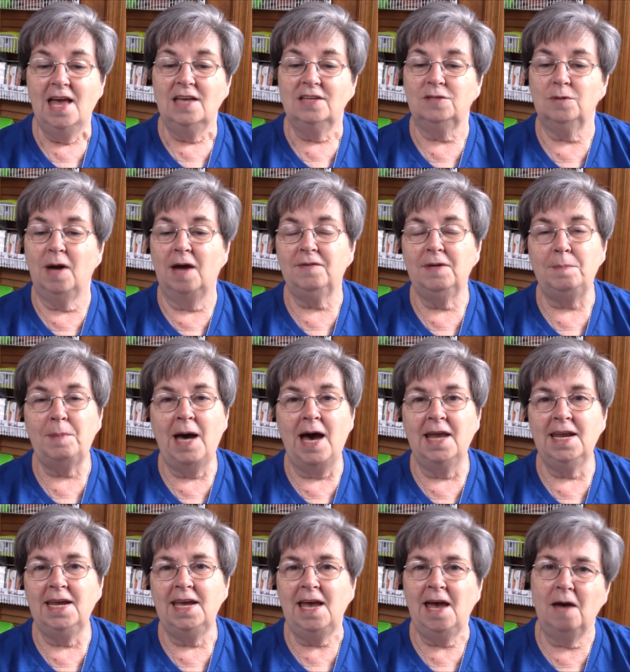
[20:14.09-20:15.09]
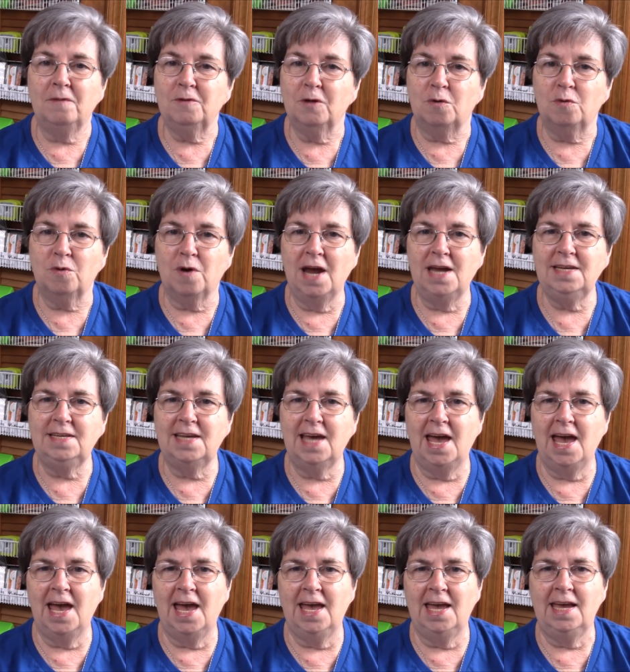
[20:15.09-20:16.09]
So everybody have a great
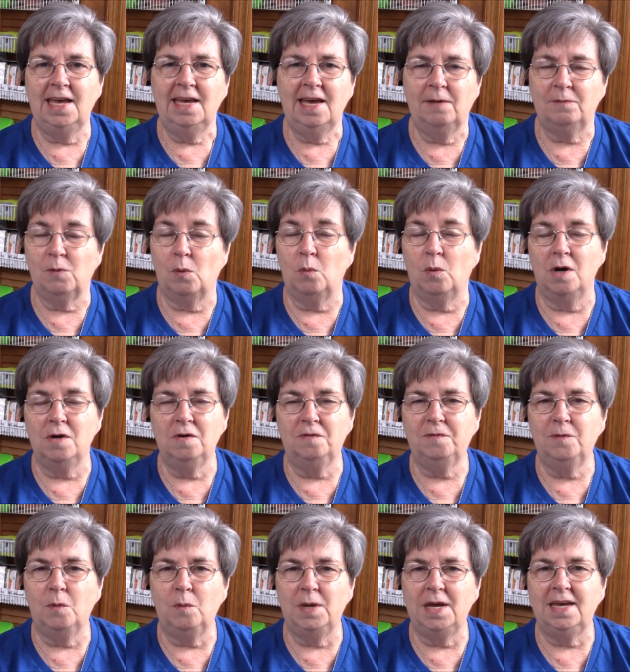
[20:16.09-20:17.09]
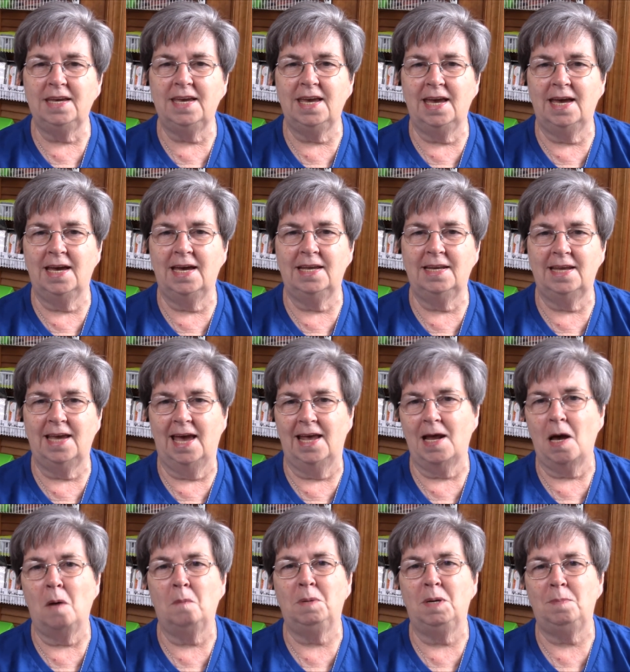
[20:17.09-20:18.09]
day, have a wonderful weekend, and
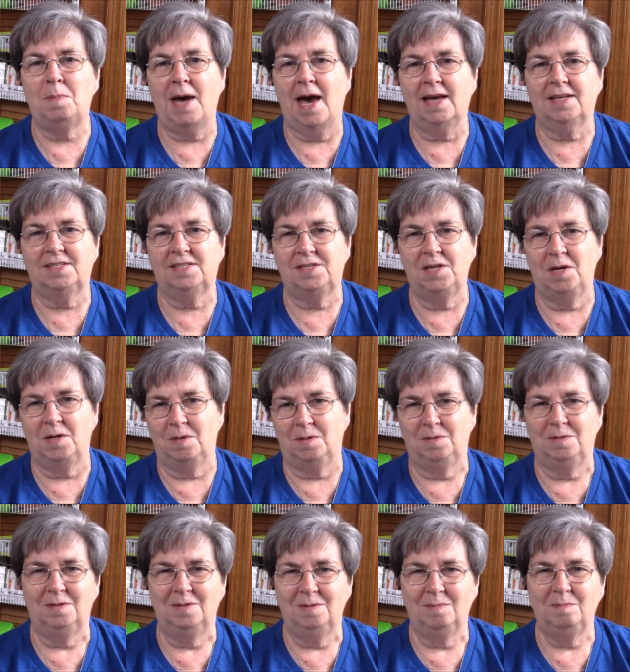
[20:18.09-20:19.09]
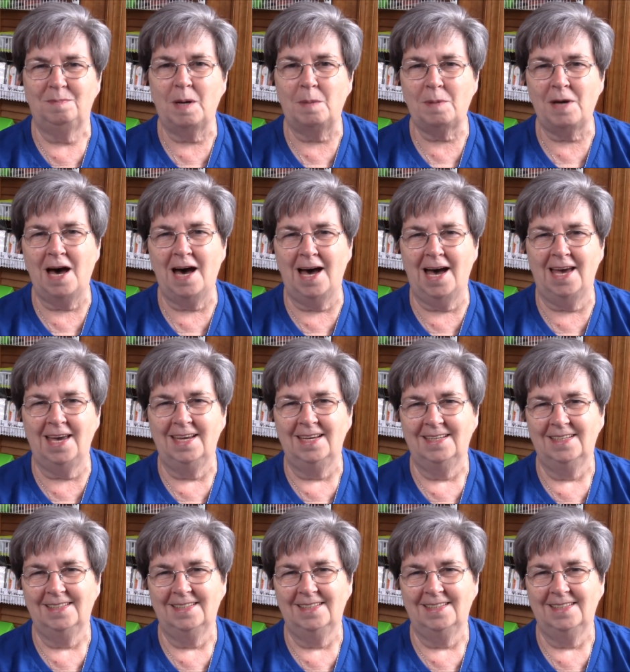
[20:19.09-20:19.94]
I'll be back soon. Bye-bye.